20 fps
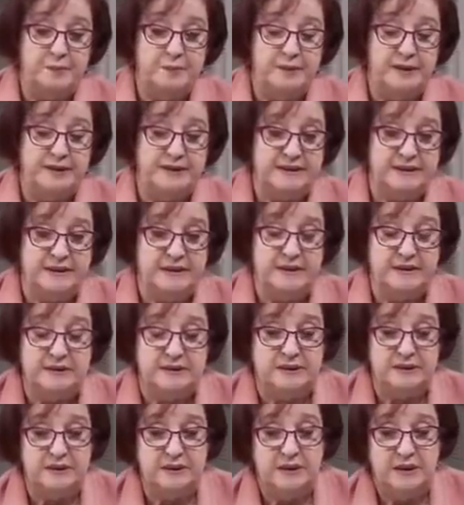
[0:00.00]

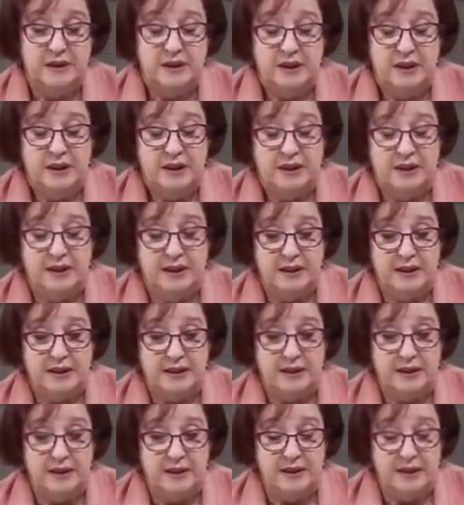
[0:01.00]
persons,
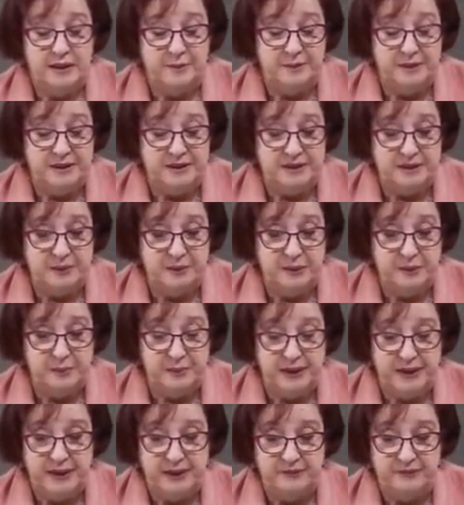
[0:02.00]
the bills that we're
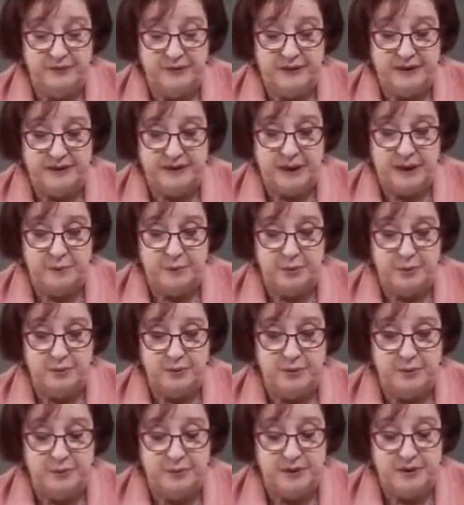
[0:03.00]
bringing, for example,
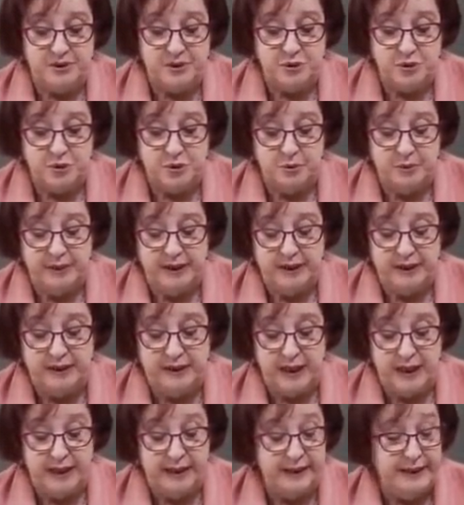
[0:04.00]
with persons who may
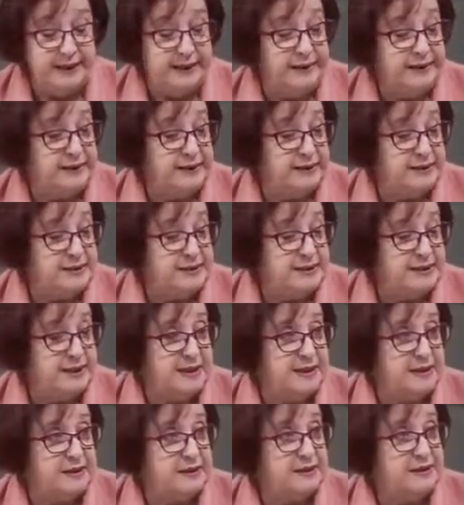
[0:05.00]
die
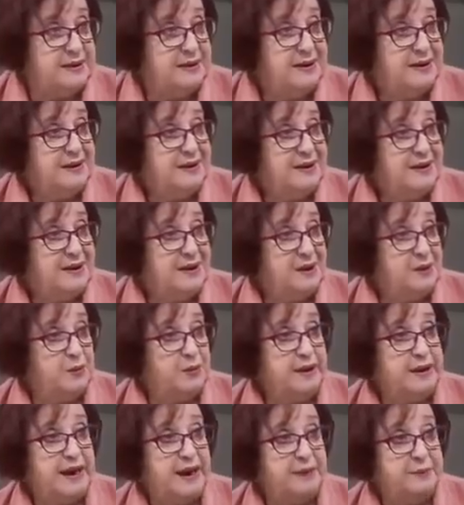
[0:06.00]
interstate, and
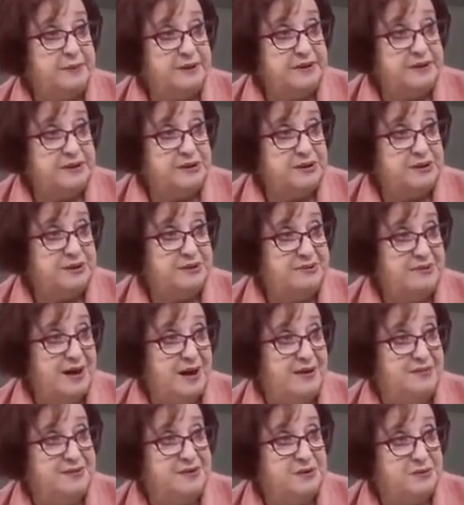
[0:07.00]
what happens
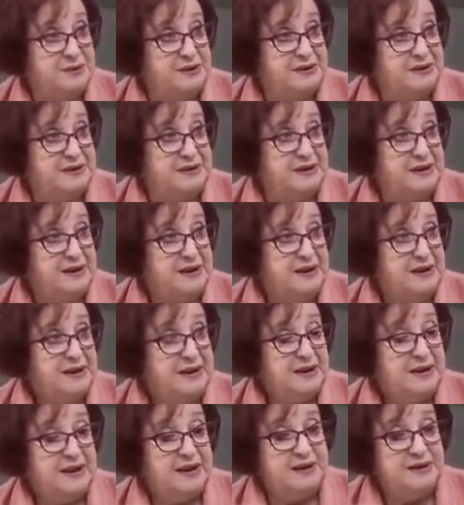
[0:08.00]
afterwards.
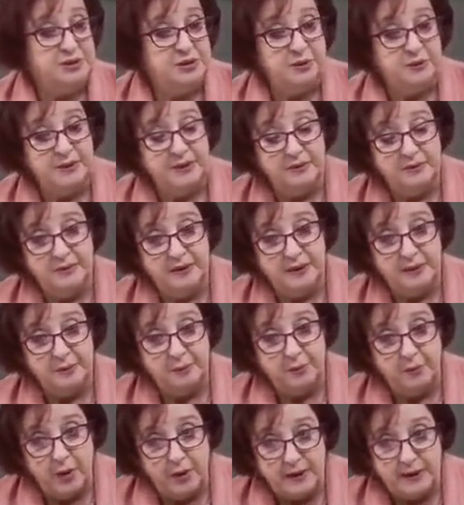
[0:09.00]
And so we're
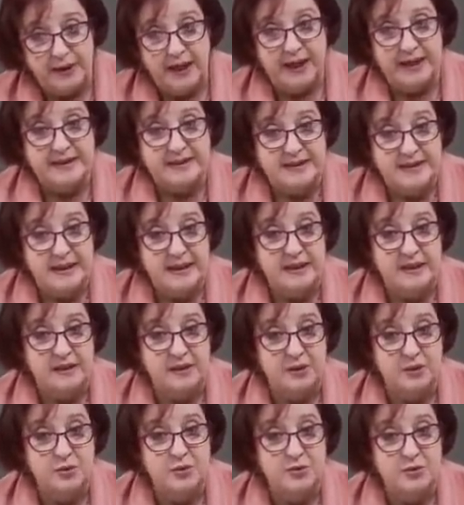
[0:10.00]

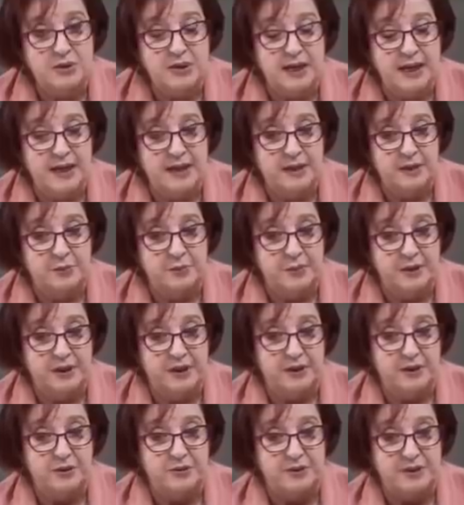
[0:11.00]
modernizing those and
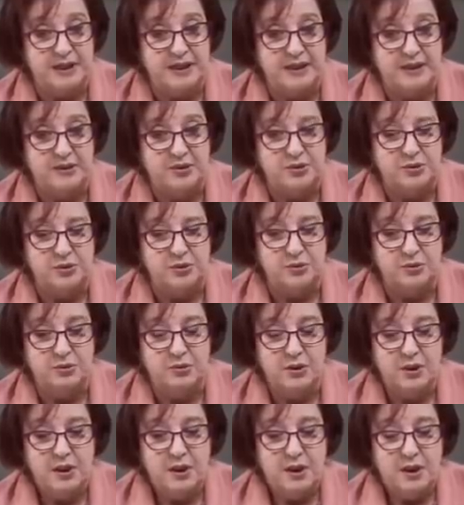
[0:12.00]
bringing those
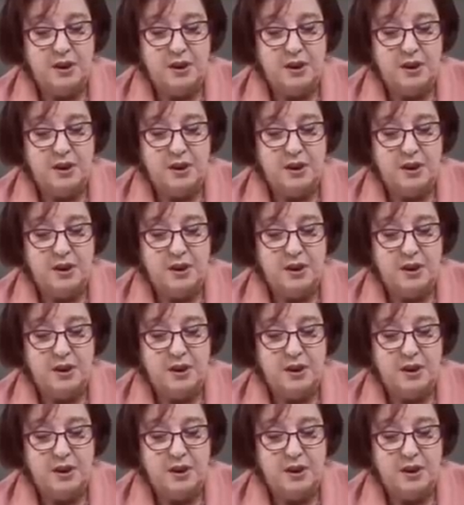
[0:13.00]
into.